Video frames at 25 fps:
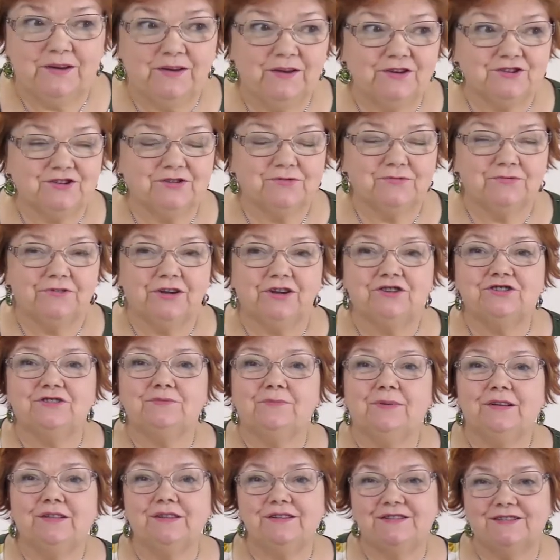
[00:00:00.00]
you,
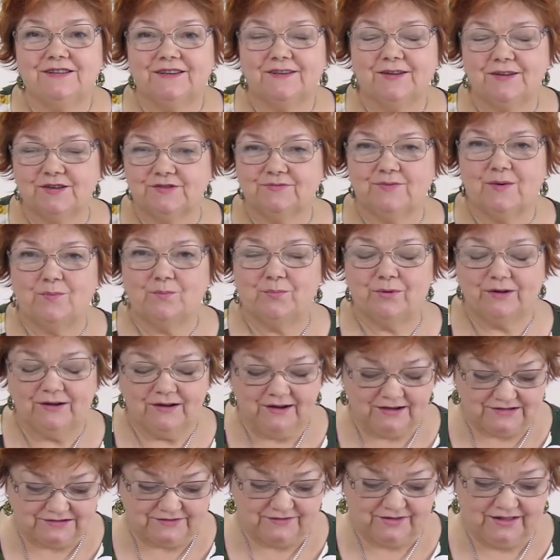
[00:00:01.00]
and now I want you to
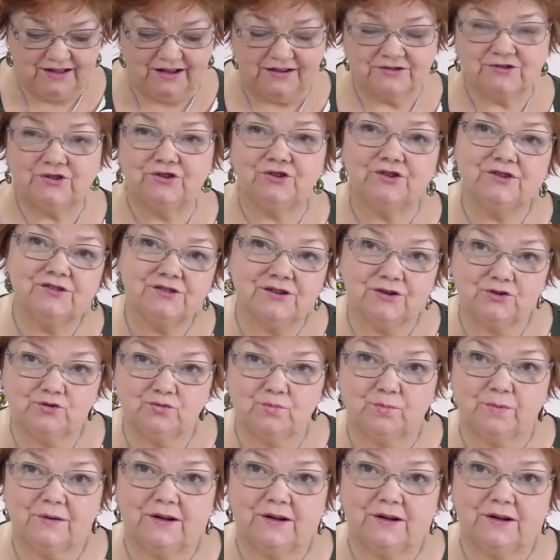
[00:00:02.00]
see the designs with the